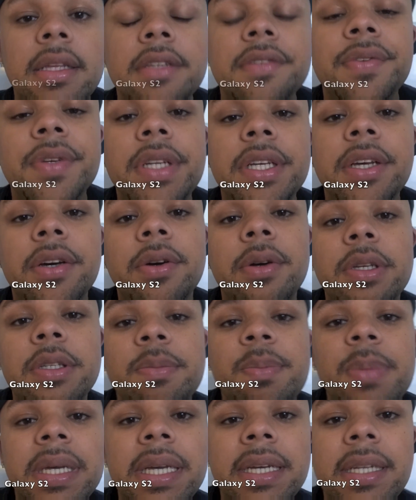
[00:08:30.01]
This video is
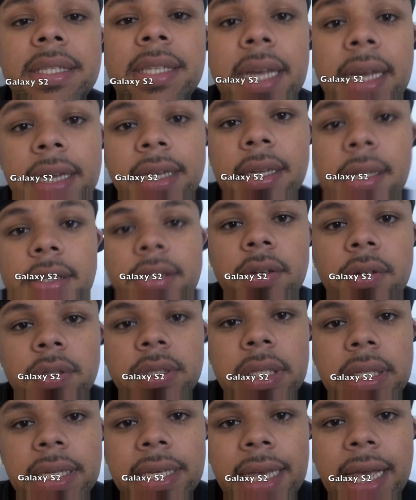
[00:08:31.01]
being taken
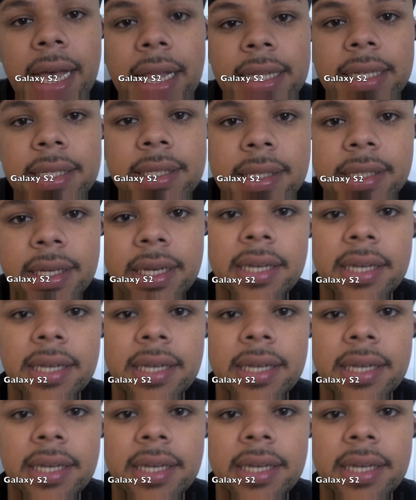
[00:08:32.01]
using the Galaxy